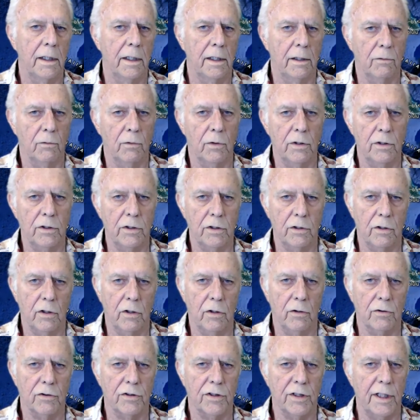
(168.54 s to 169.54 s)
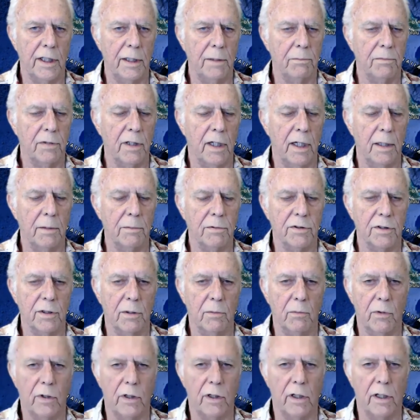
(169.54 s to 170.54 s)
And wouldn't you know, same time
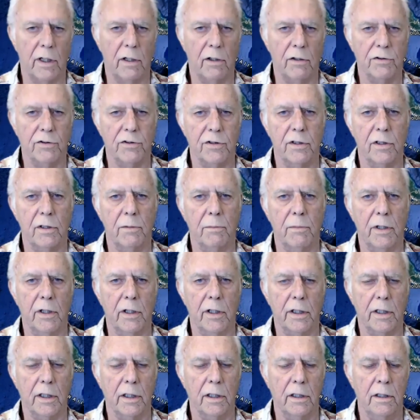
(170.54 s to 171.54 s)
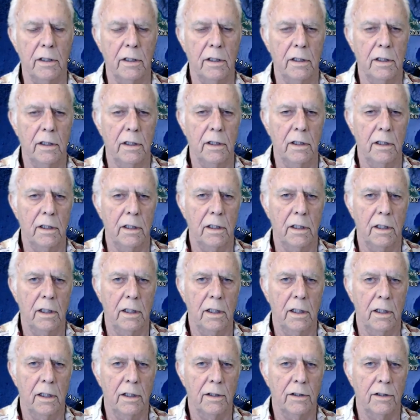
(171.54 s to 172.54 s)
somewhere else in America,
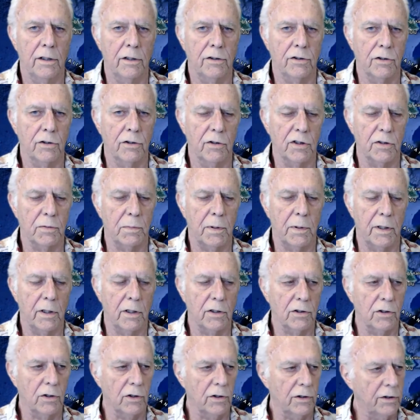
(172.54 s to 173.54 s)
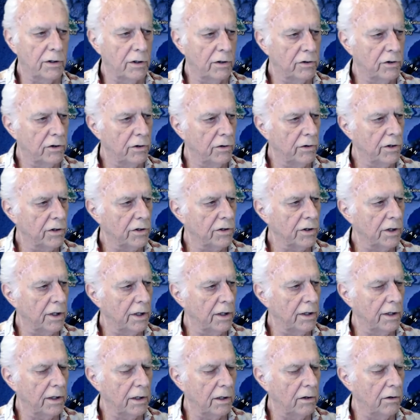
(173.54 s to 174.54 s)
the Jewish parents look at their Jewish
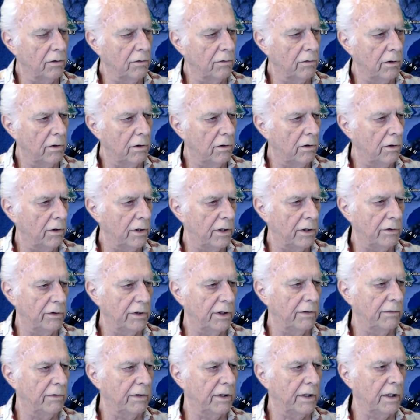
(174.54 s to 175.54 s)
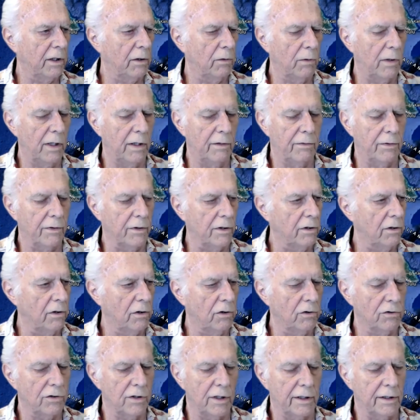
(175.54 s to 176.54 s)
son and they go, oh, he'll never get away from the
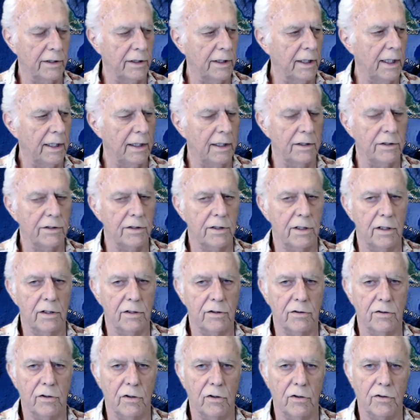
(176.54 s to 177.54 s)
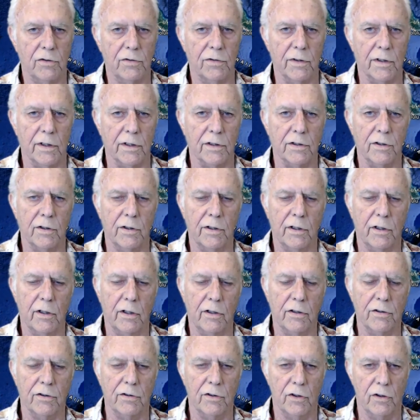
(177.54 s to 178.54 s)
nose like that. Let's get his nose fixed. So the
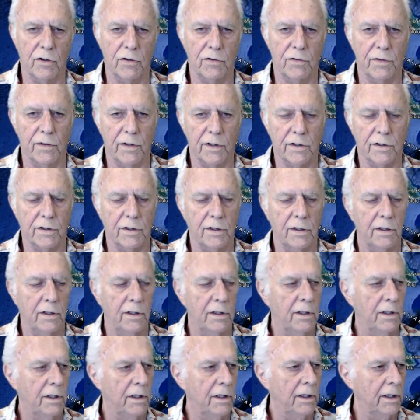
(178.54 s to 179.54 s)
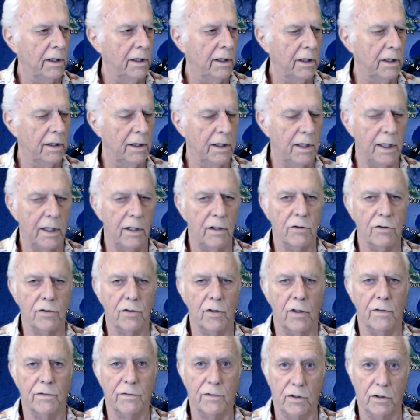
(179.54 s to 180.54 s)
guy's nose fixed and he goes
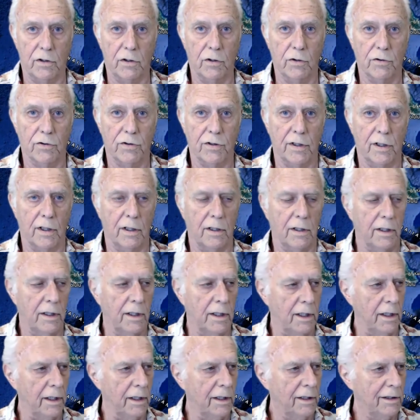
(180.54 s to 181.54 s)
off to UCLA.